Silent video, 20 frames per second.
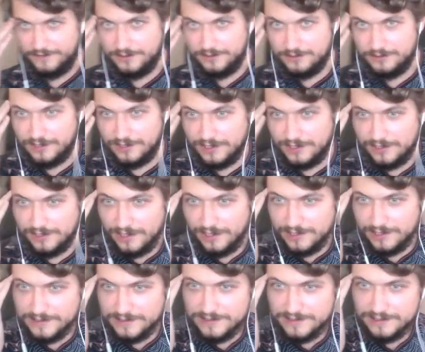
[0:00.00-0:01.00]

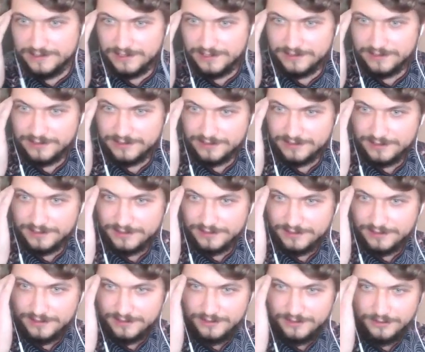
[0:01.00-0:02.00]
I see that
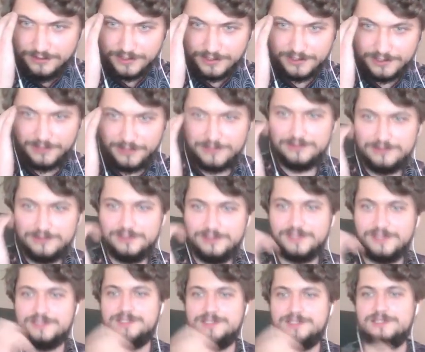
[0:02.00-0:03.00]
you are going to the
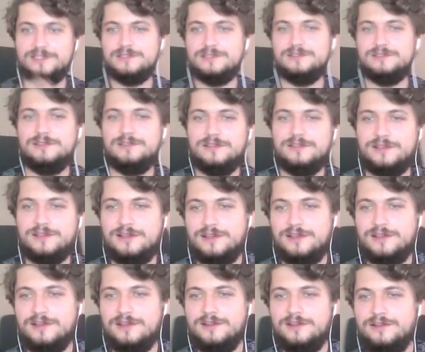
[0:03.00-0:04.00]
next session.
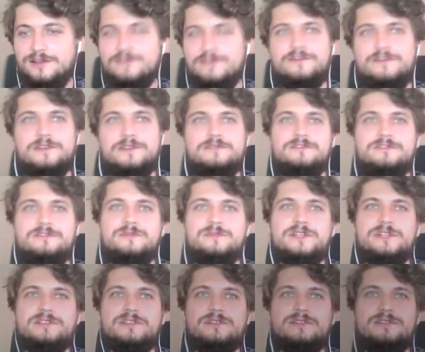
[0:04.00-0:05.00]
Thank you very much.